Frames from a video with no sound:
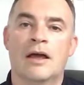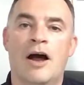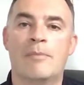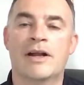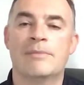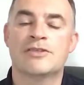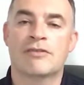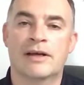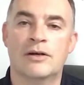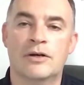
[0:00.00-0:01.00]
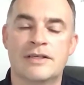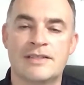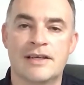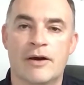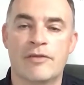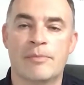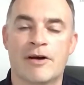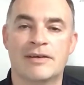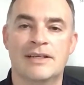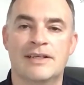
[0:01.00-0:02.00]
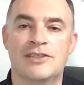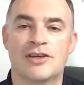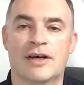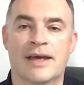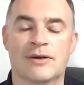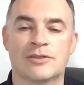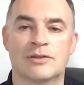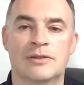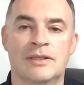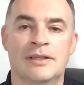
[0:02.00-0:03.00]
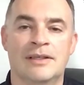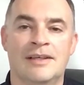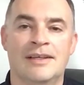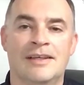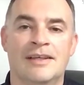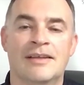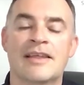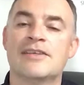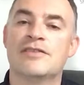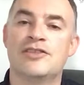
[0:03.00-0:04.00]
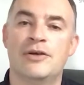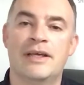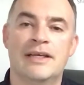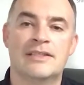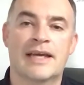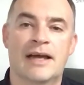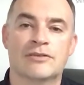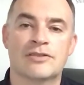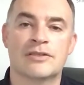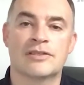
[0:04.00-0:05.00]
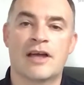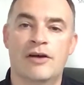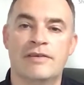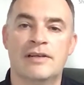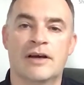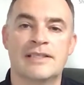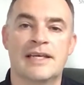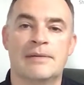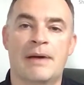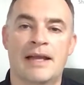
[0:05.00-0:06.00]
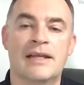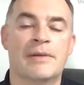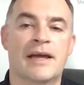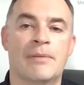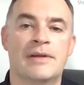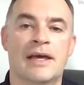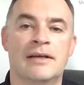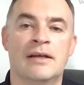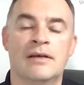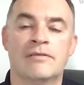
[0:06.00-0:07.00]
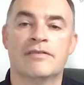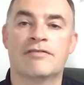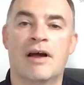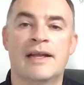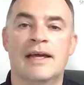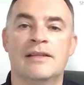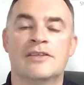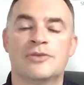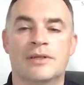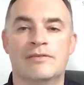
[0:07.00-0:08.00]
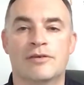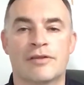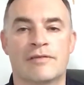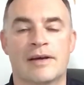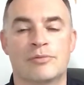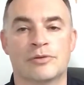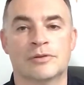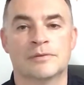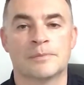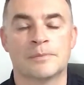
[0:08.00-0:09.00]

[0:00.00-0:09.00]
Hi, my name is Craig Lloyd, CEO of the Murrindindi Shire Council. Thanks for tuning in to Council's COVID-19 pandemic update for Friday, the 24th of April.